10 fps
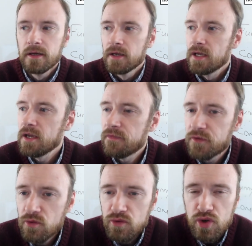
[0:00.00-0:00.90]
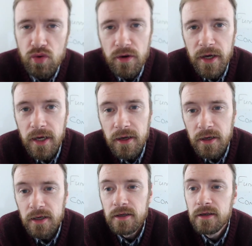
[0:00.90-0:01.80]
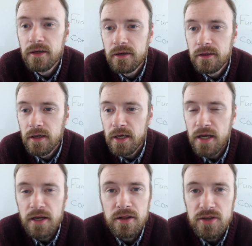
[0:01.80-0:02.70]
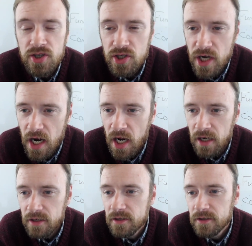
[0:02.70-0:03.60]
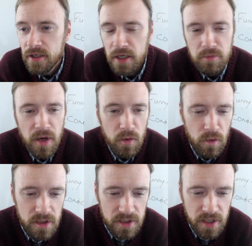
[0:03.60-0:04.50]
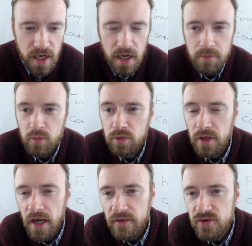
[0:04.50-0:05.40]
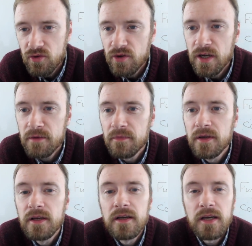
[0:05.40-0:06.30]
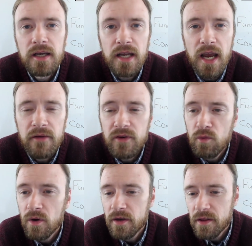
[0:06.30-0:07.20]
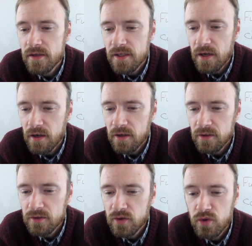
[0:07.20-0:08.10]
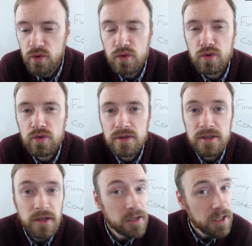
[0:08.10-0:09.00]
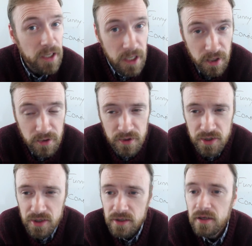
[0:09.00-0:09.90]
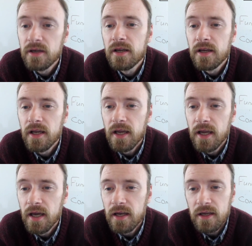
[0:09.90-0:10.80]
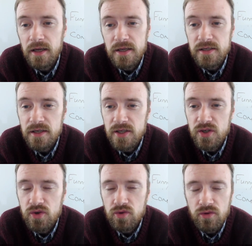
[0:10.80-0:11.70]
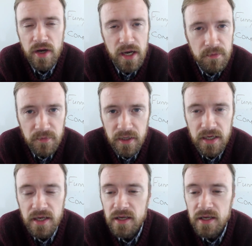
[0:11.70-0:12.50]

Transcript: If you join an English chat in my WhatsApp live stream, and everyone is there to study English, it is extremely